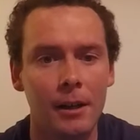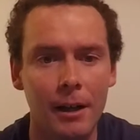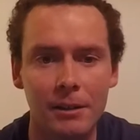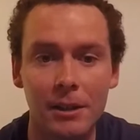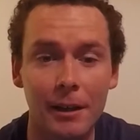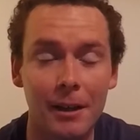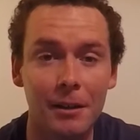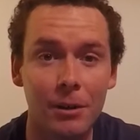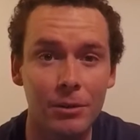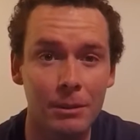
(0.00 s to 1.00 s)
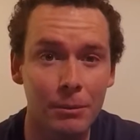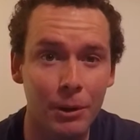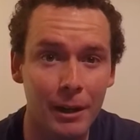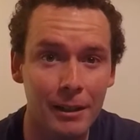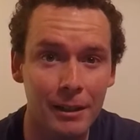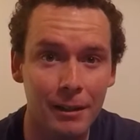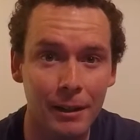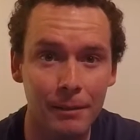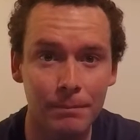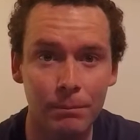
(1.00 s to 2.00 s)
Second, he also came up with a good idea
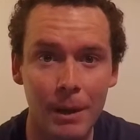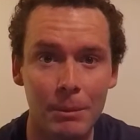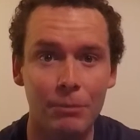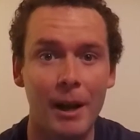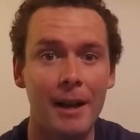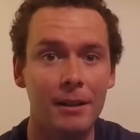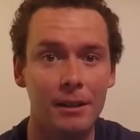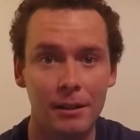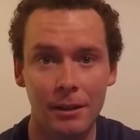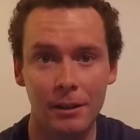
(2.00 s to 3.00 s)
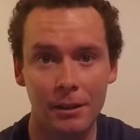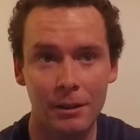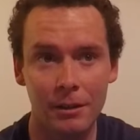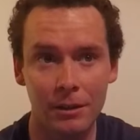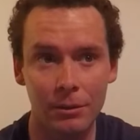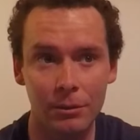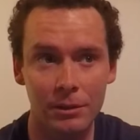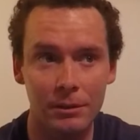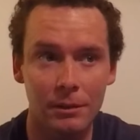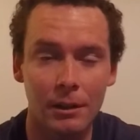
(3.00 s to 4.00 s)
that maybe Randy could
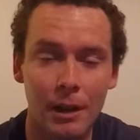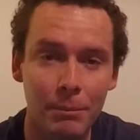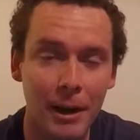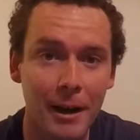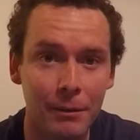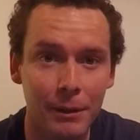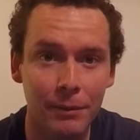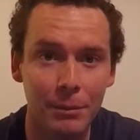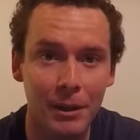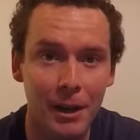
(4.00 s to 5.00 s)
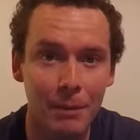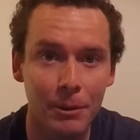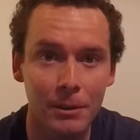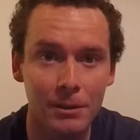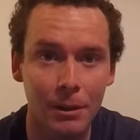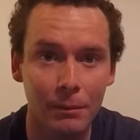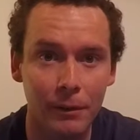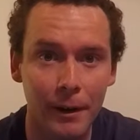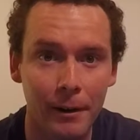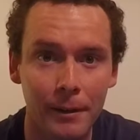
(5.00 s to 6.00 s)
use a battery from the camera to start a
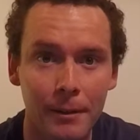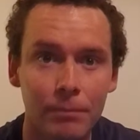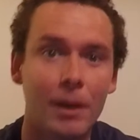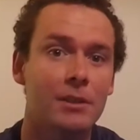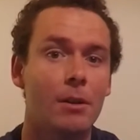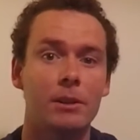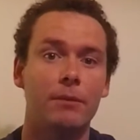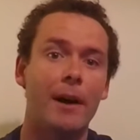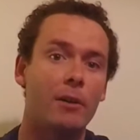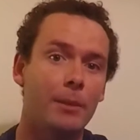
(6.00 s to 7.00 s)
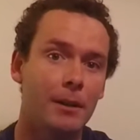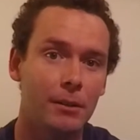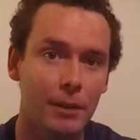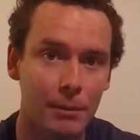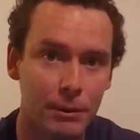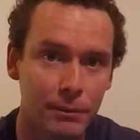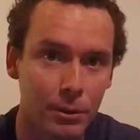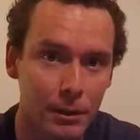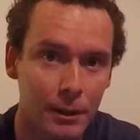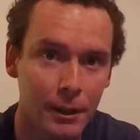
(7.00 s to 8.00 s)
fire. Now, I saw Survivorman do that
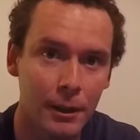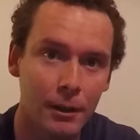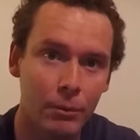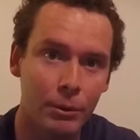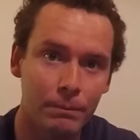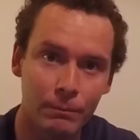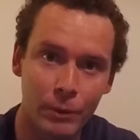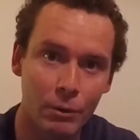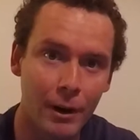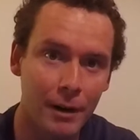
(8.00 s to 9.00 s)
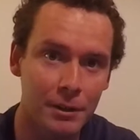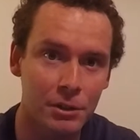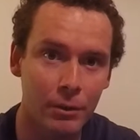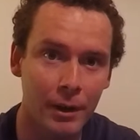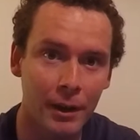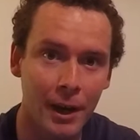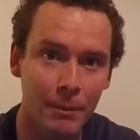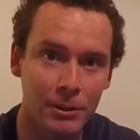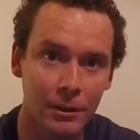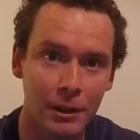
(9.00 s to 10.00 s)
before. It will require destroying the
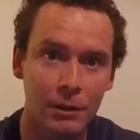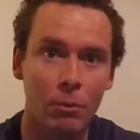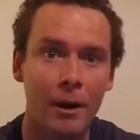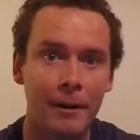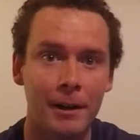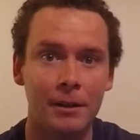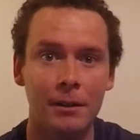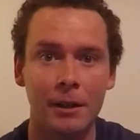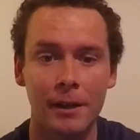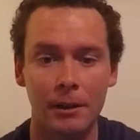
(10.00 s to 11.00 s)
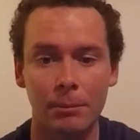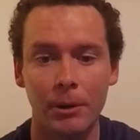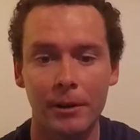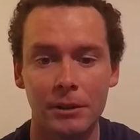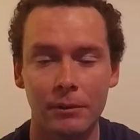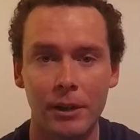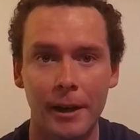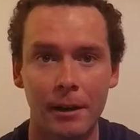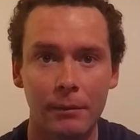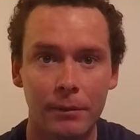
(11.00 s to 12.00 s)
cameras. You need the wiring to connect the positive and
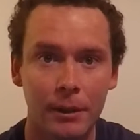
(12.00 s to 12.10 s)
negative